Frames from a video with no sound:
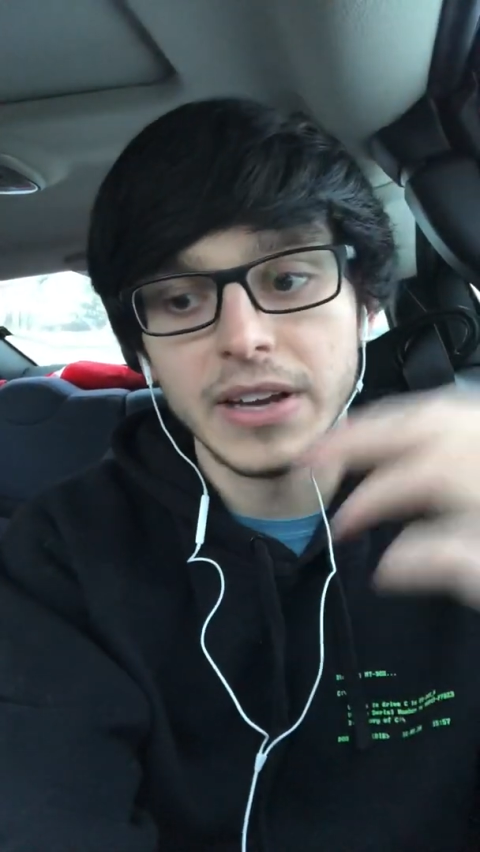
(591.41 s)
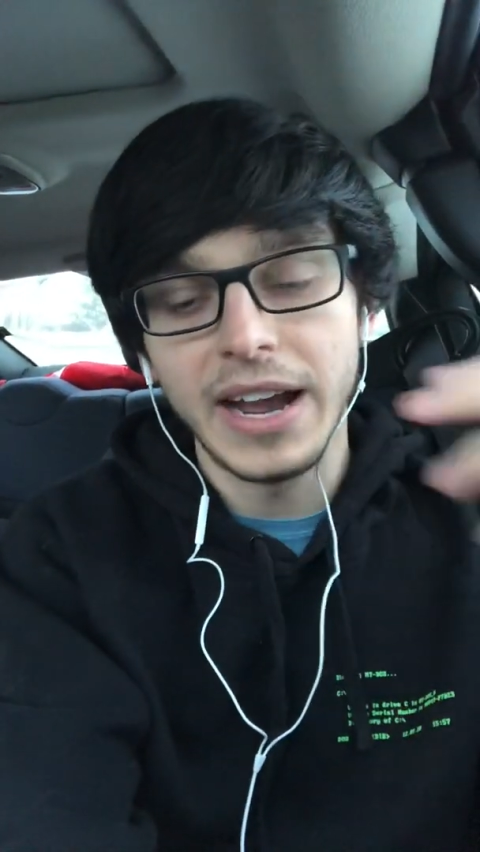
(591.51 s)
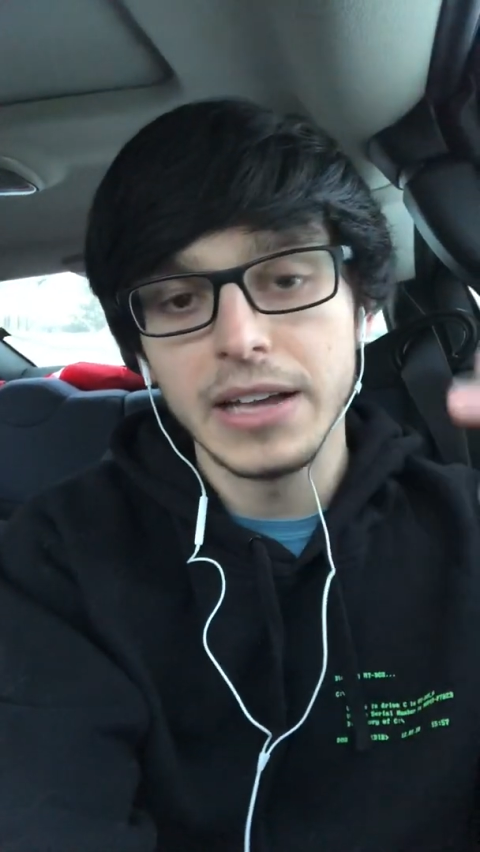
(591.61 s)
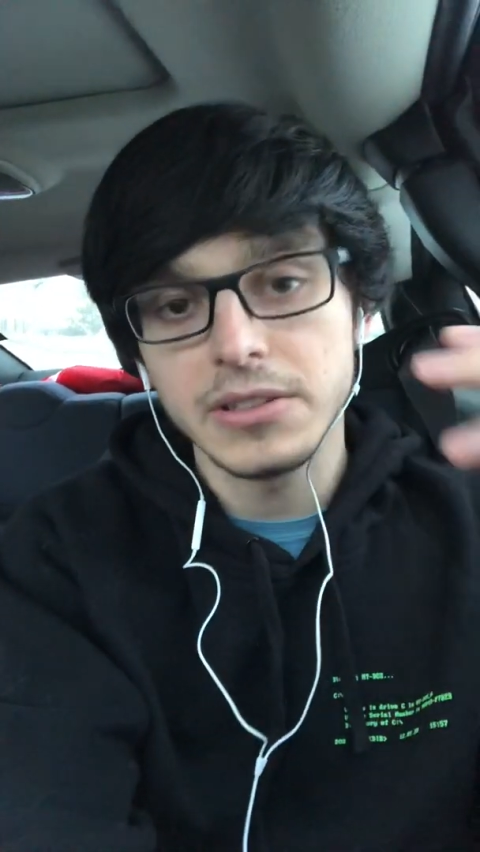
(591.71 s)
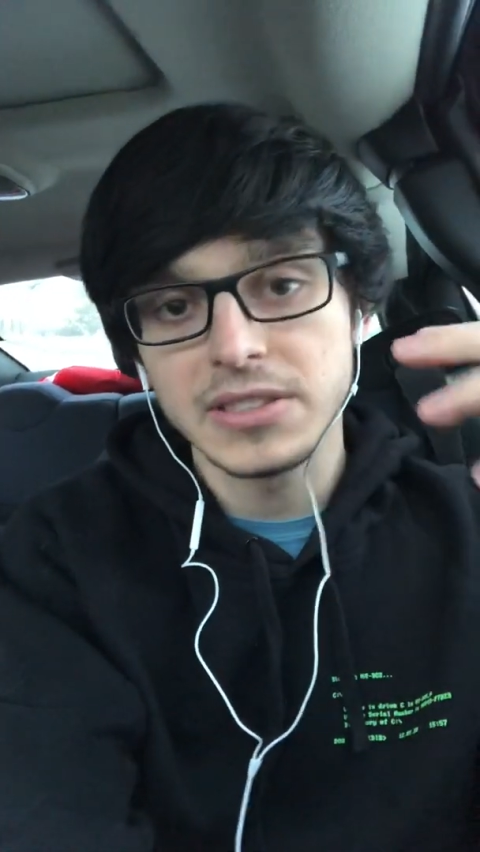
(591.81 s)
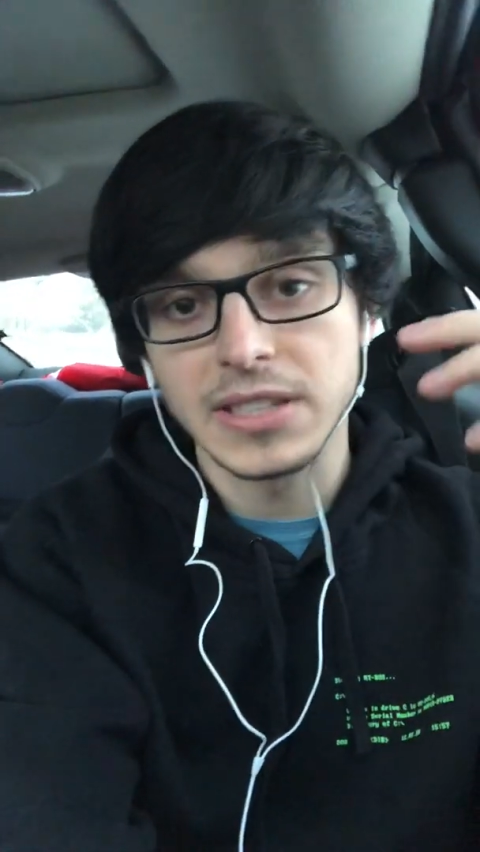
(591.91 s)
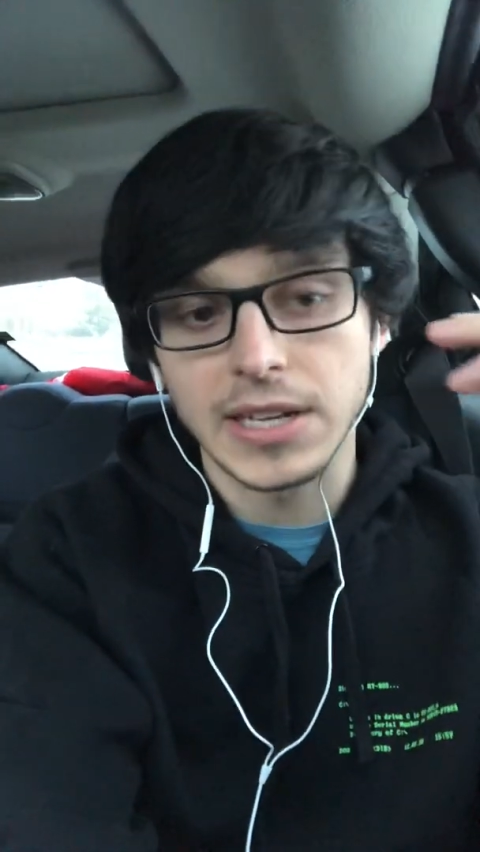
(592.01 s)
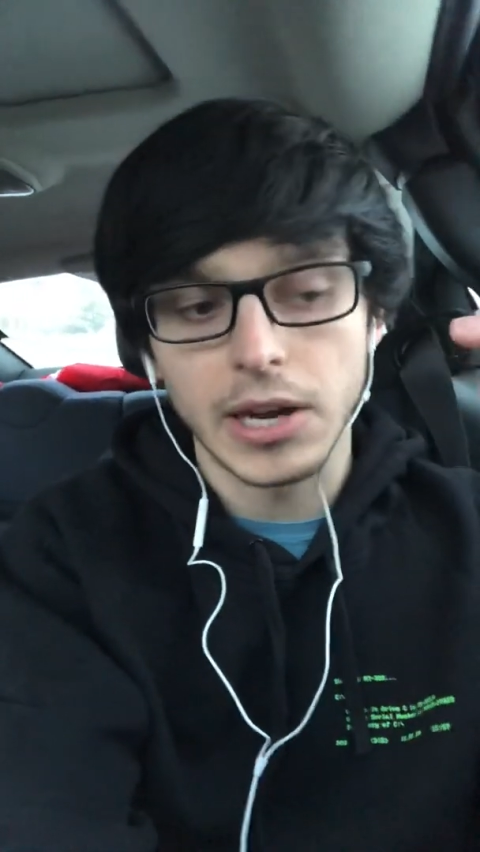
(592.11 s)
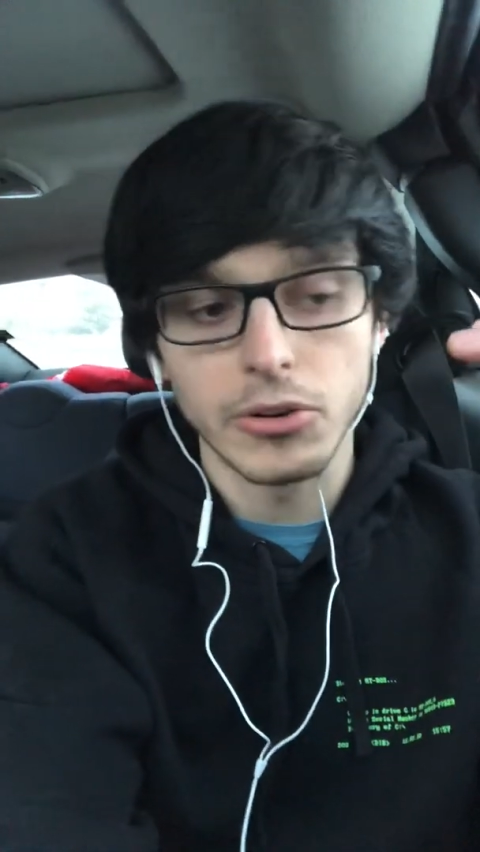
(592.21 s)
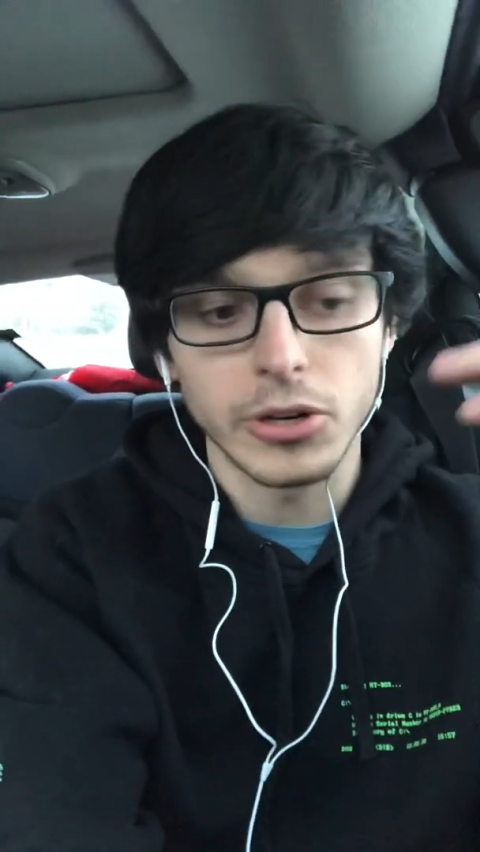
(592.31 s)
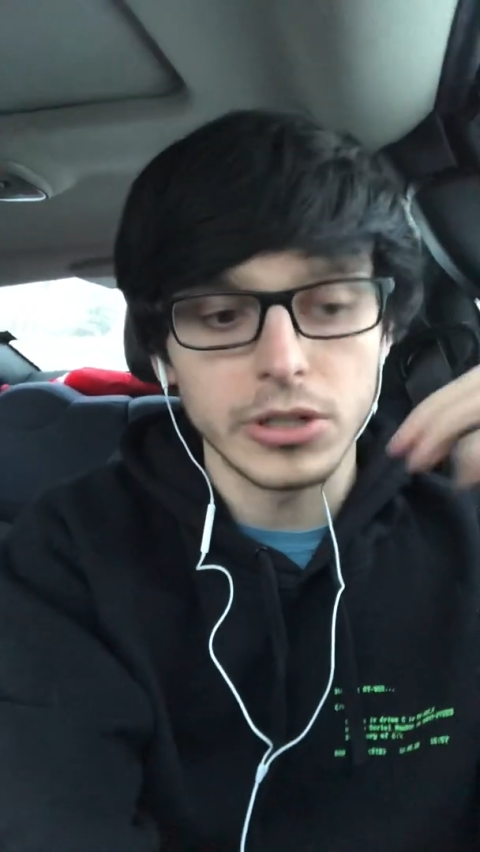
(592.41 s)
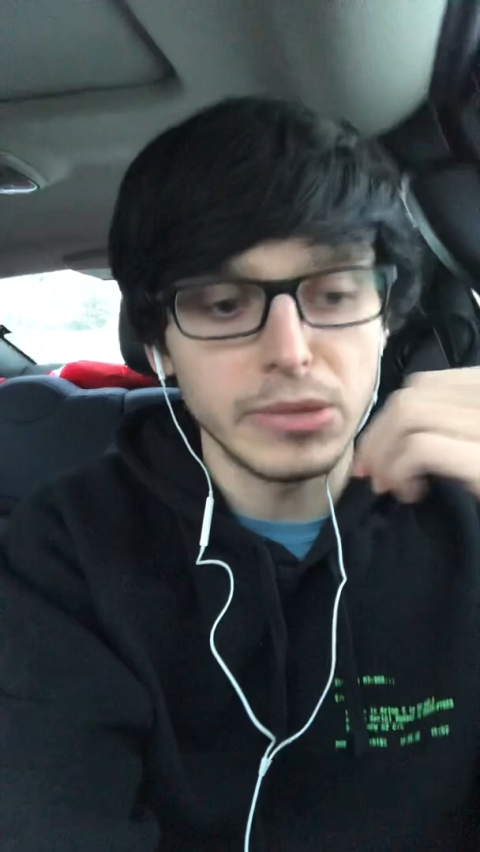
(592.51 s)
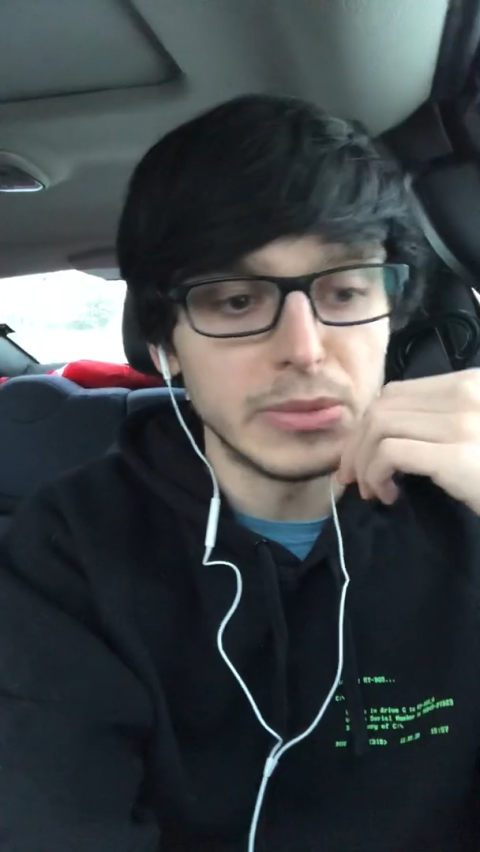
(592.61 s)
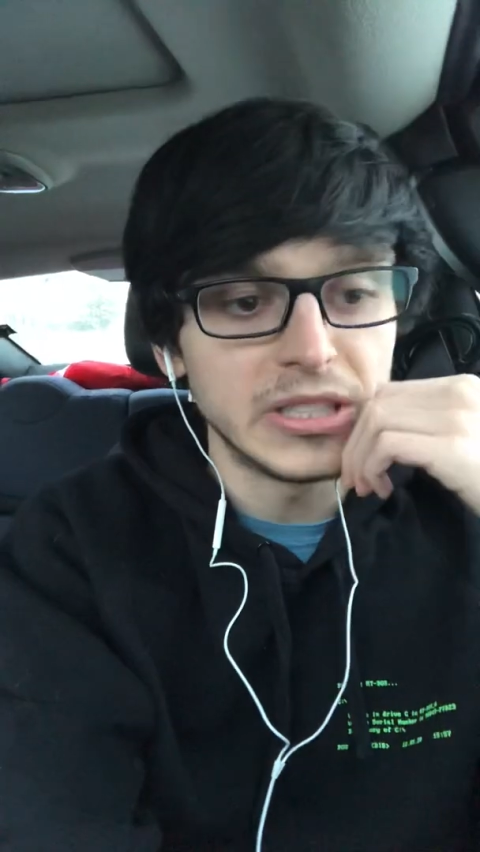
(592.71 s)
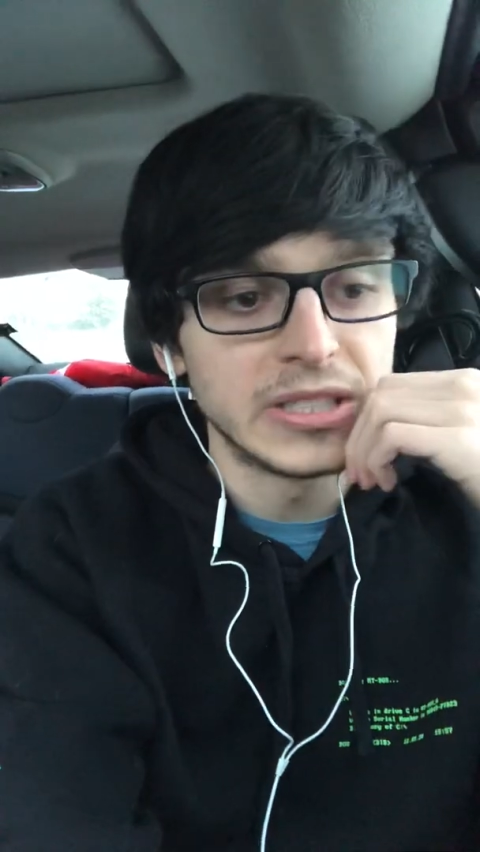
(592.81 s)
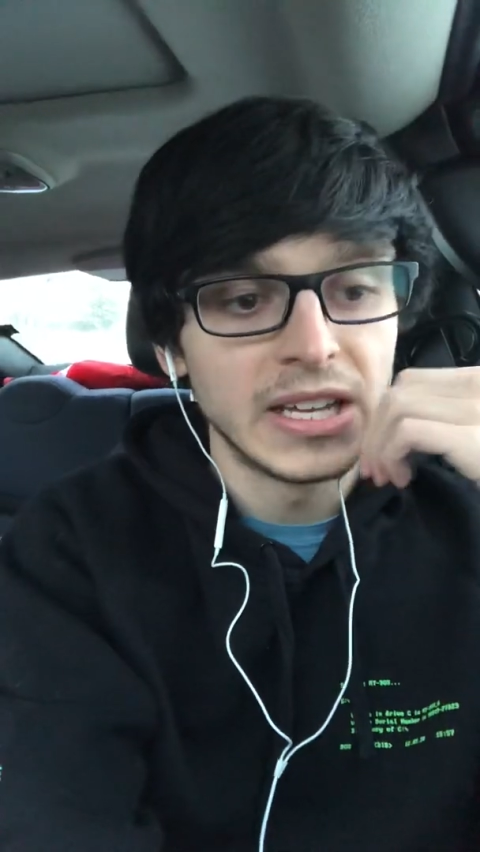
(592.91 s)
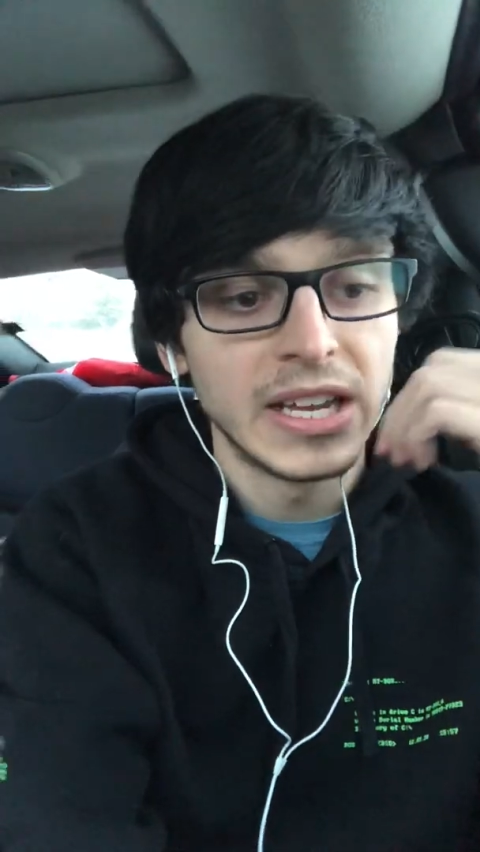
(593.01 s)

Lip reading: nihilistic counter arguments